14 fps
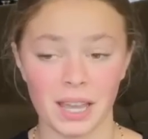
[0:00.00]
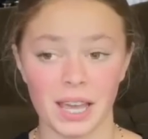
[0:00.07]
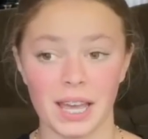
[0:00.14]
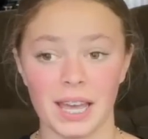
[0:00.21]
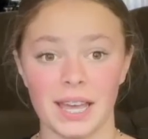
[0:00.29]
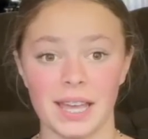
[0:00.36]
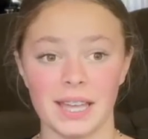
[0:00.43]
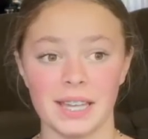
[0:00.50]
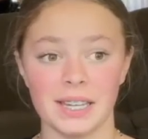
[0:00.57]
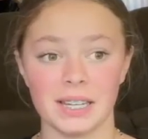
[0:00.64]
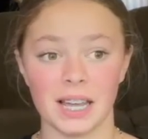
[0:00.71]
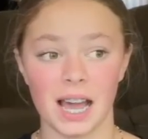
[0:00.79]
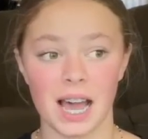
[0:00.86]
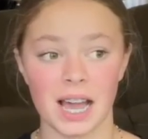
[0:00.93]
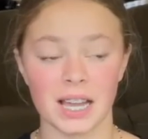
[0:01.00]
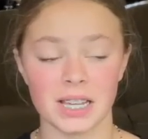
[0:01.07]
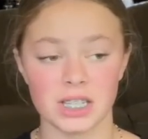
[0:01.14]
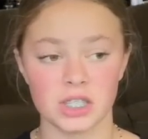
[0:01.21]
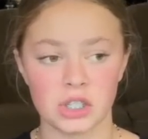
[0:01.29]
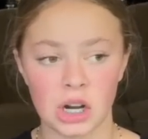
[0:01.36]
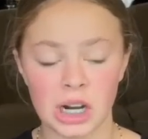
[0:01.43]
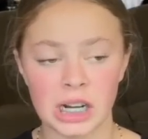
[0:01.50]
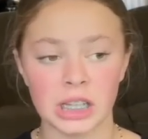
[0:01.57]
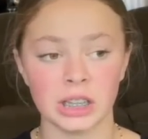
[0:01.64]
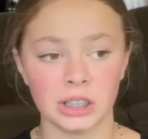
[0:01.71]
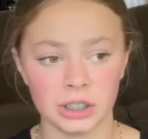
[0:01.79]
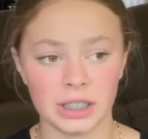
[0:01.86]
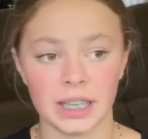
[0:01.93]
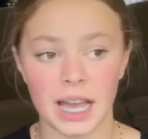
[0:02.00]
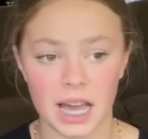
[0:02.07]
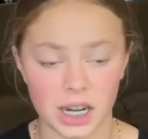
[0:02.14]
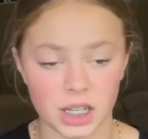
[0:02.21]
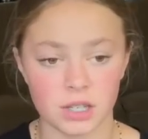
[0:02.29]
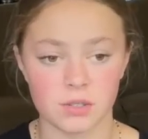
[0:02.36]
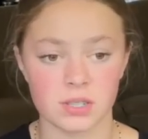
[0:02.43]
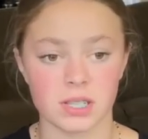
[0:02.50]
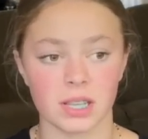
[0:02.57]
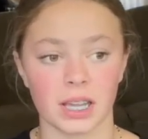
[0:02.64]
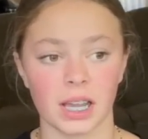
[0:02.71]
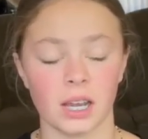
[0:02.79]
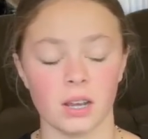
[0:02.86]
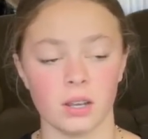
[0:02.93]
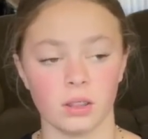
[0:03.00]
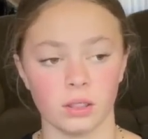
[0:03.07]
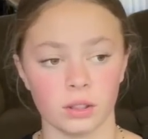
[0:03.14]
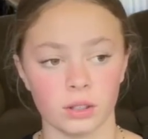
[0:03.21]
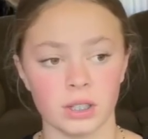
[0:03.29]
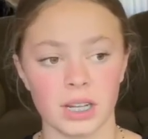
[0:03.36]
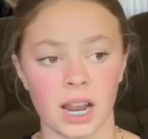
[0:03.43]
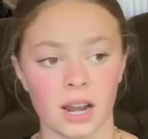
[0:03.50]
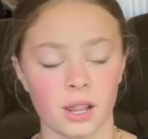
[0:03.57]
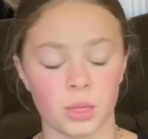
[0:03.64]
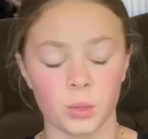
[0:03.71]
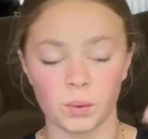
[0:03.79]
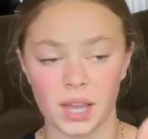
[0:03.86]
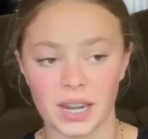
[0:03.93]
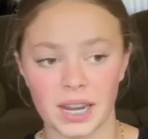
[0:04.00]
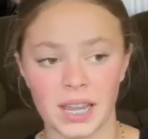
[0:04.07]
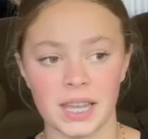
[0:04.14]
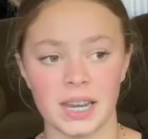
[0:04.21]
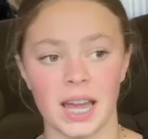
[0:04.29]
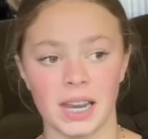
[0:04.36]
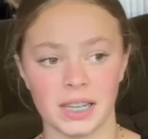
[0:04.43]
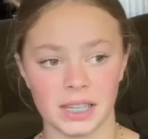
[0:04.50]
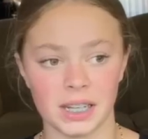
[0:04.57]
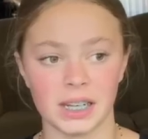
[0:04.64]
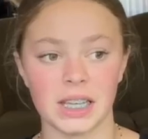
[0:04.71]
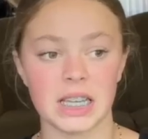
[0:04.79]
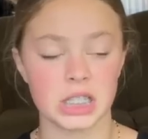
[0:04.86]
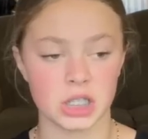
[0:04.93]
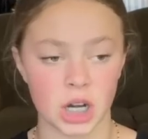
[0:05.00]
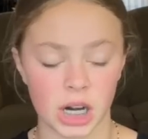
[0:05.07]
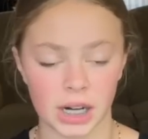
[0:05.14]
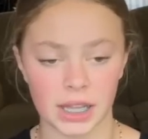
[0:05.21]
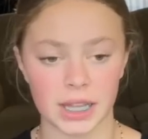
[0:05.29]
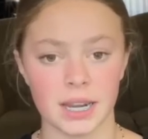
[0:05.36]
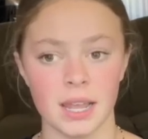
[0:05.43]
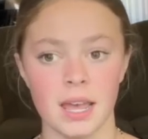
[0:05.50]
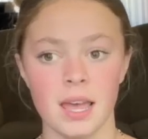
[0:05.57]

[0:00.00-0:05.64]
And I started learning how to use it. Like, I learned how to thread it and how to get, like, started.